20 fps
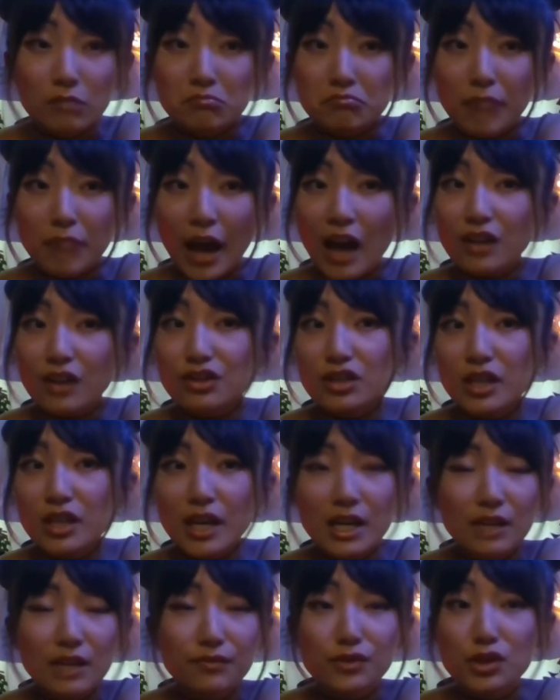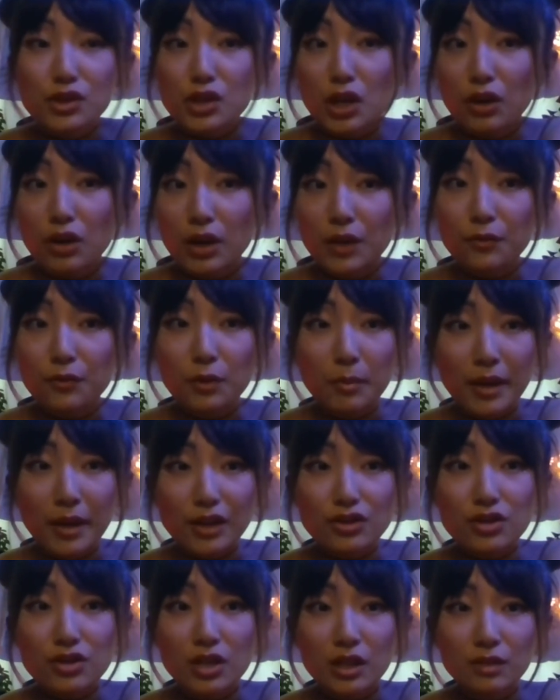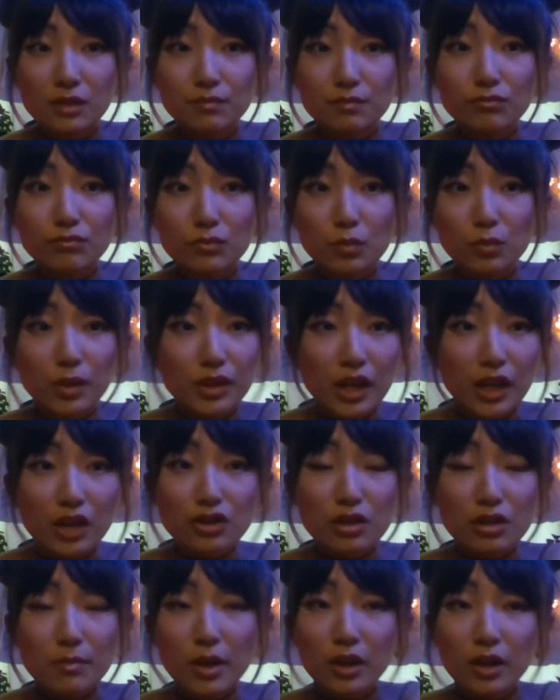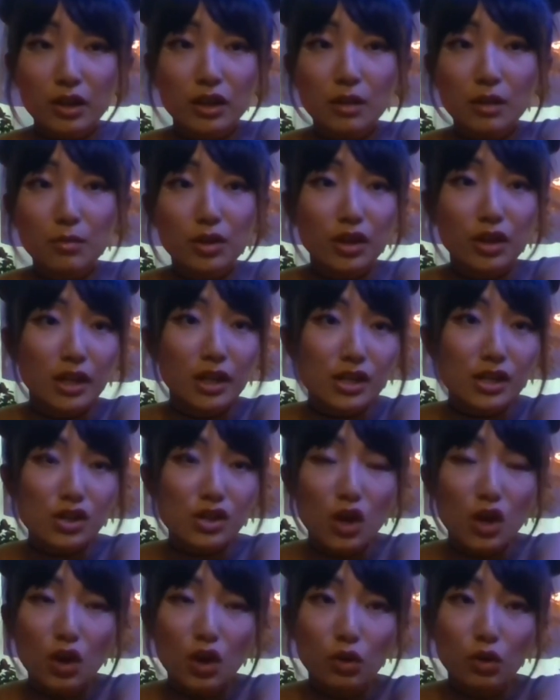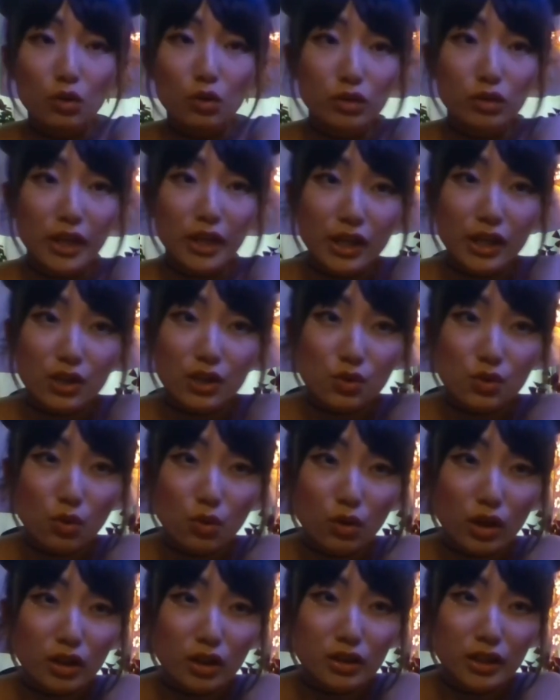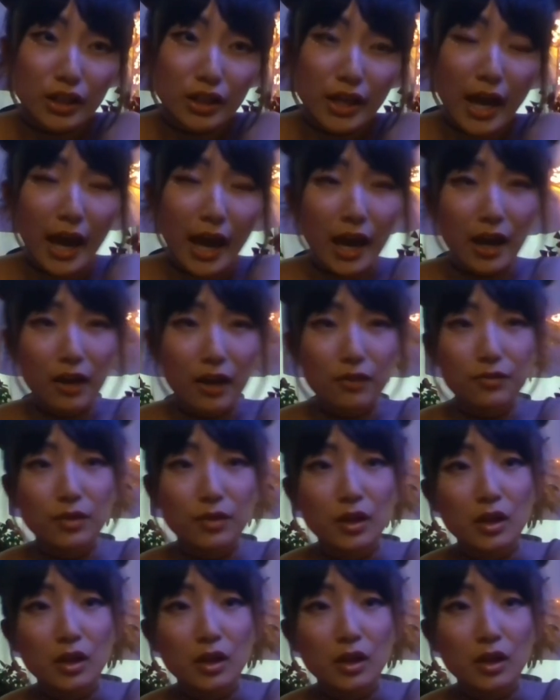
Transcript: actually kind of share information with Asian American communities who like historically have